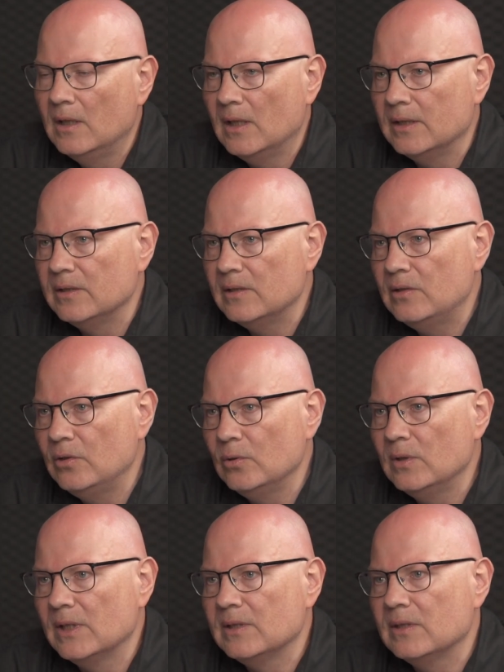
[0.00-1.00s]

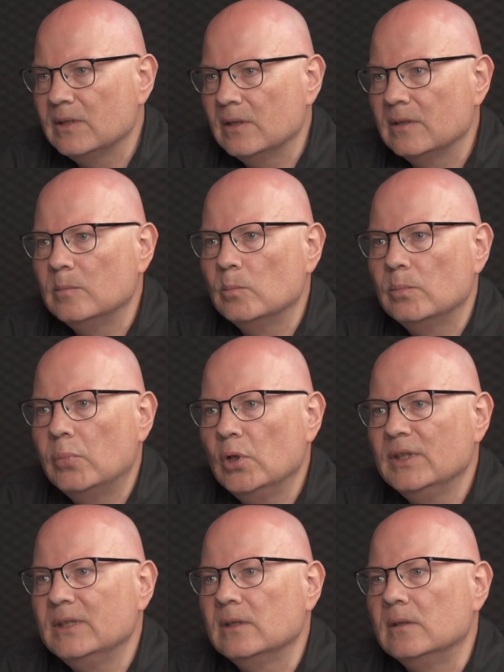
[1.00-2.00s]
understood as a certain
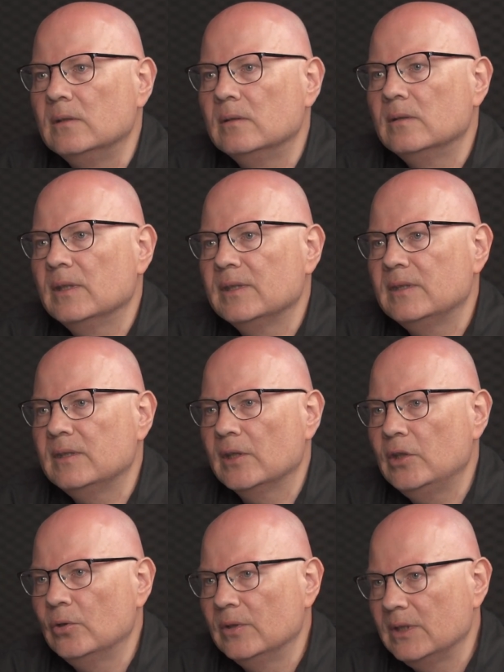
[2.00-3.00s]
political
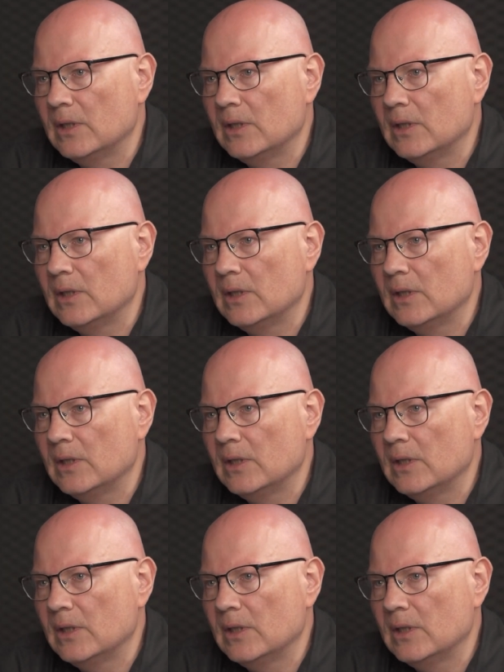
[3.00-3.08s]
security